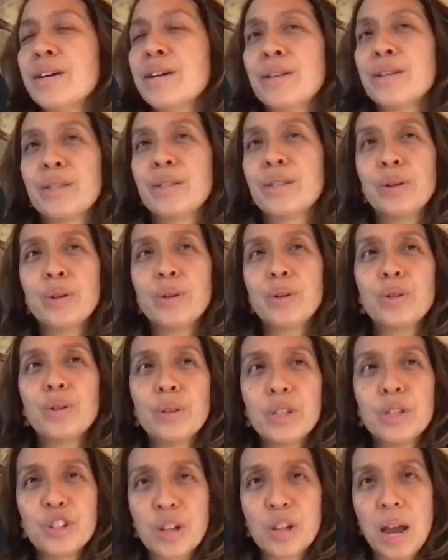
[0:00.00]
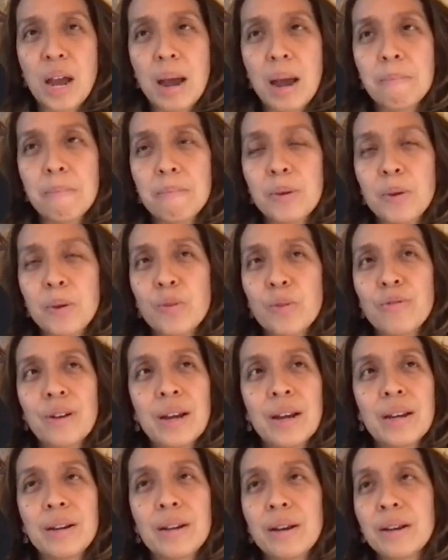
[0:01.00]
So you do the job, you
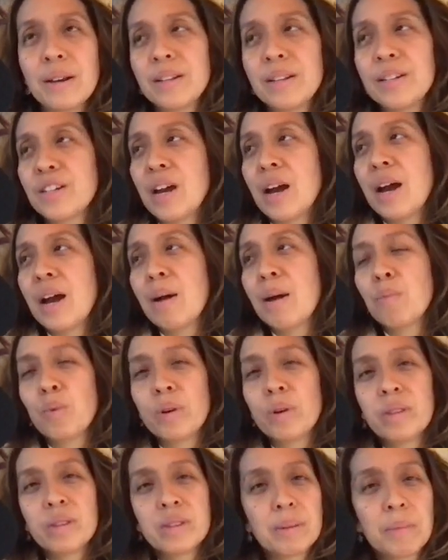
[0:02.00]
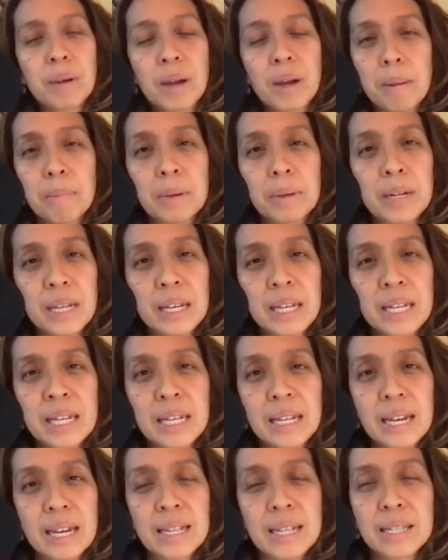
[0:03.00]
find a job with some
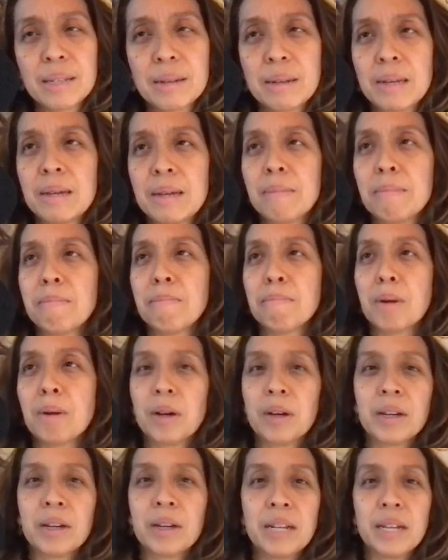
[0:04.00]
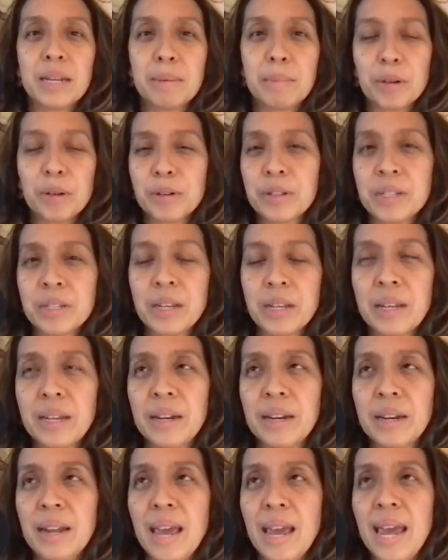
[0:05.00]
company as a marketing
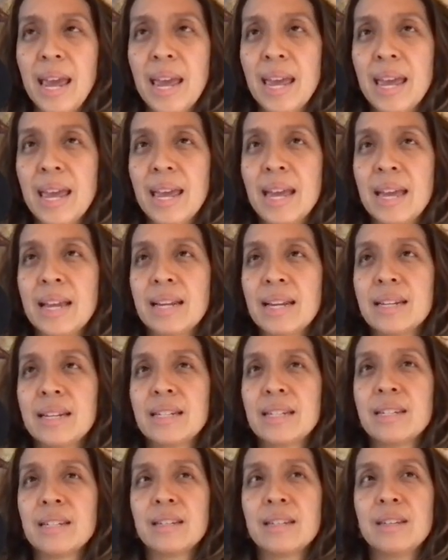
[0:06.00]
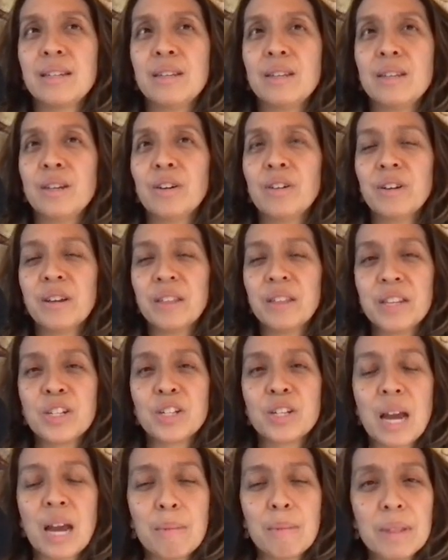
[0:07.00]
person, and you're in the
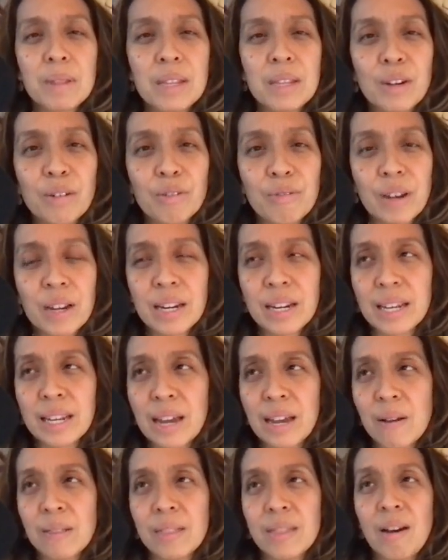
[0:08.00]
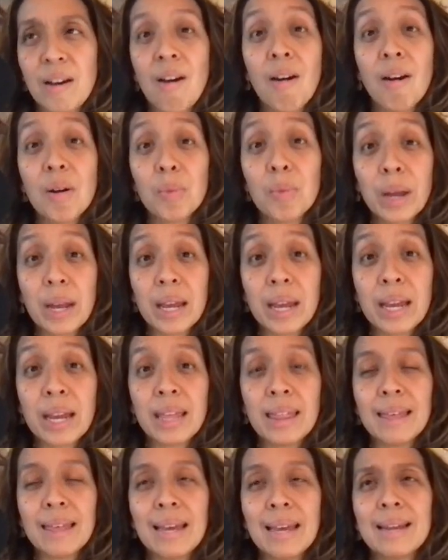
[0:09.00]
job, and then you're finding out the hard way
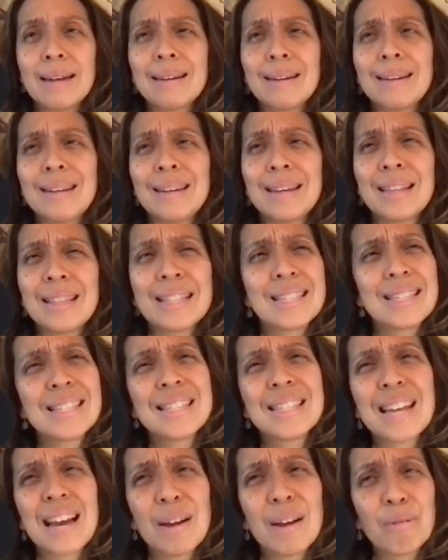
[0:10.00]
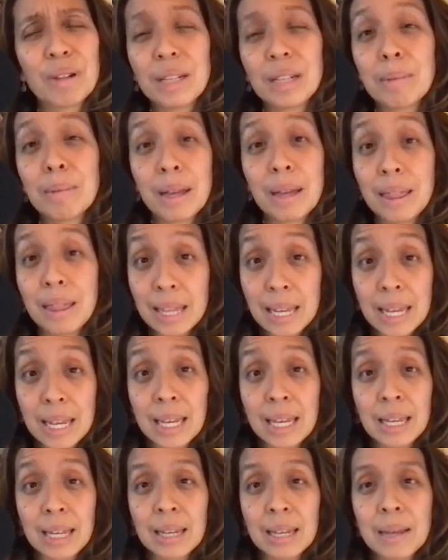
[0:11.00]
that, yeah, this is not really my
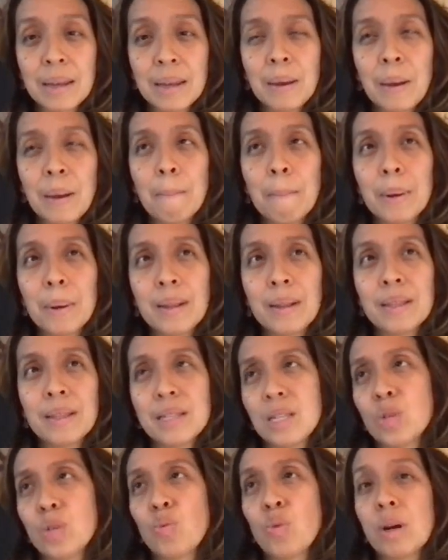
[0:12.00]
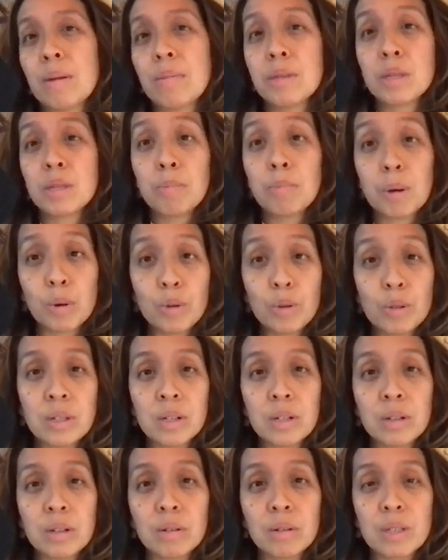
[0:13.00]
thing, but this is what I'm supposed to
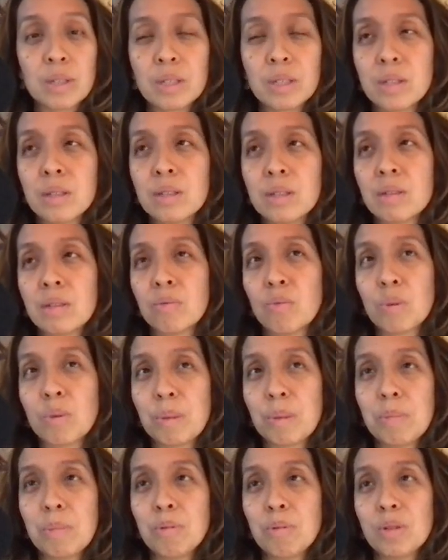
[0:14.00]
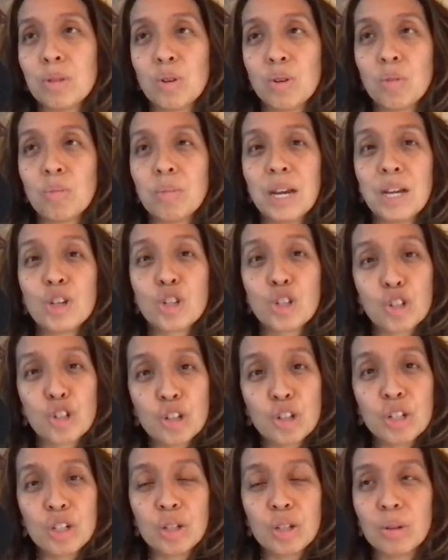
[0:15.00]
do. This is what people told me I
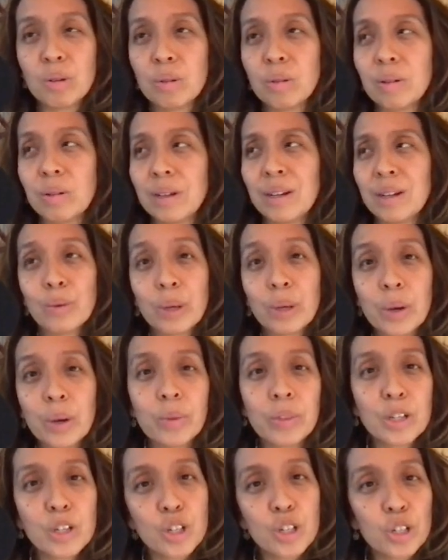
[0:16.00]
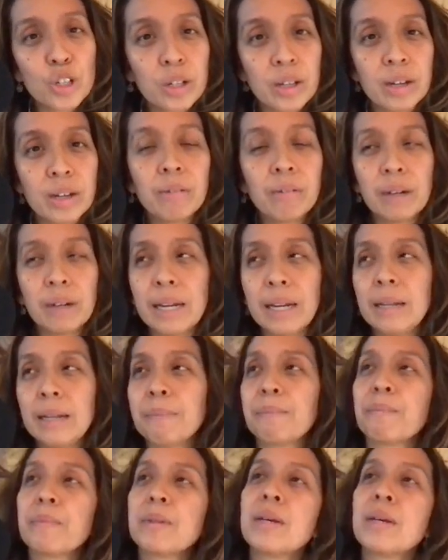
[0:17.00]
should do. Here we go with the should, right?